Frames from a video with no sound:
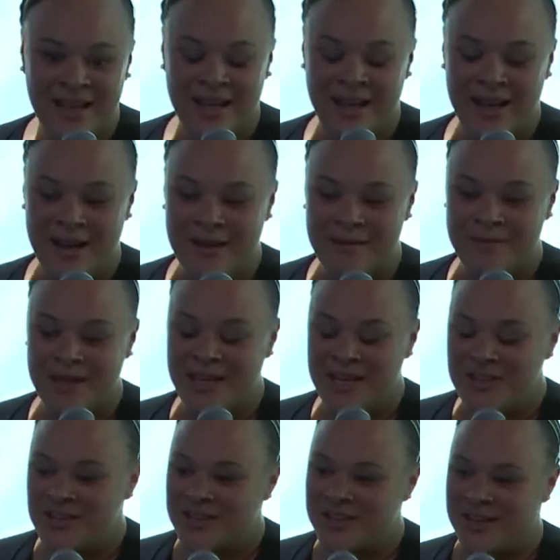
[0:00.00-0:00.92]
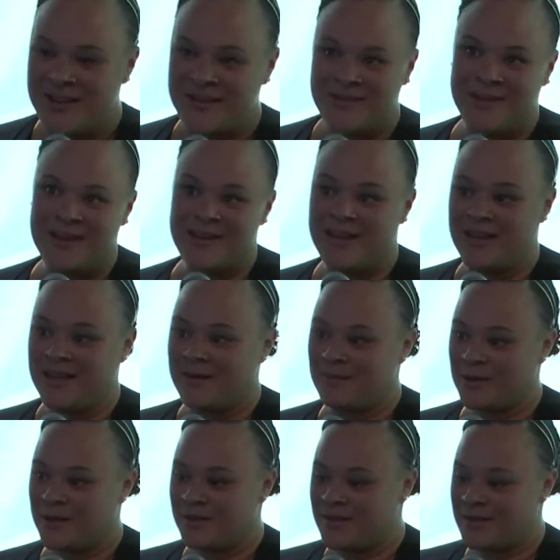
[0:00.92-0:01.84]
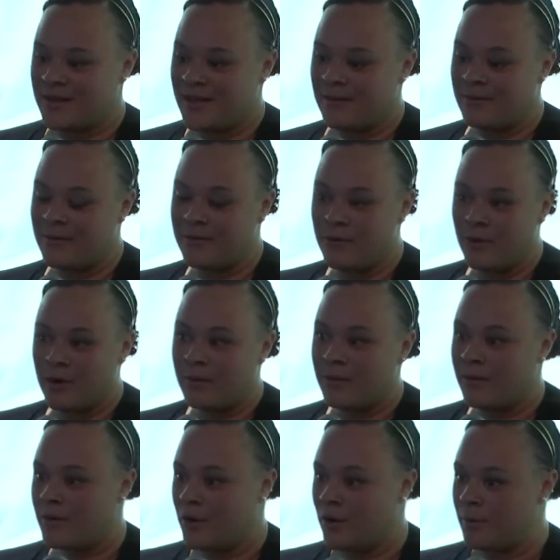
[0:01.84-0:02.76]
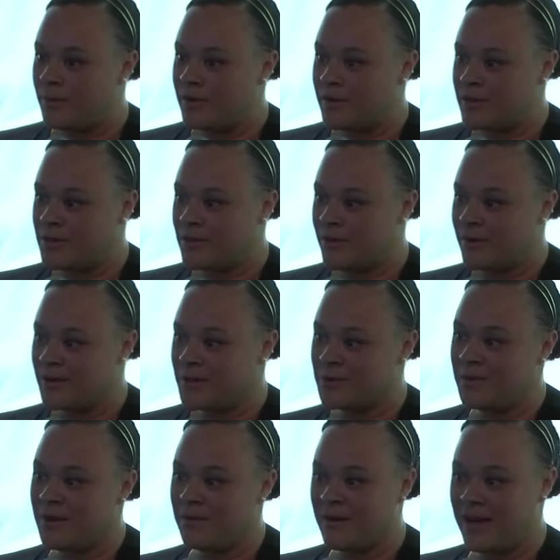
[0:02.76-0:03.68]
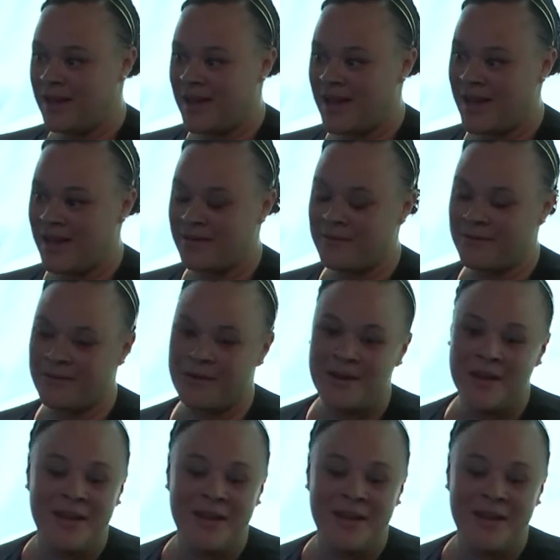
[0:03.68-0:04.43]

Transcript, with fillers: Um, each and every night at Per Se, before we would open the doors, we would have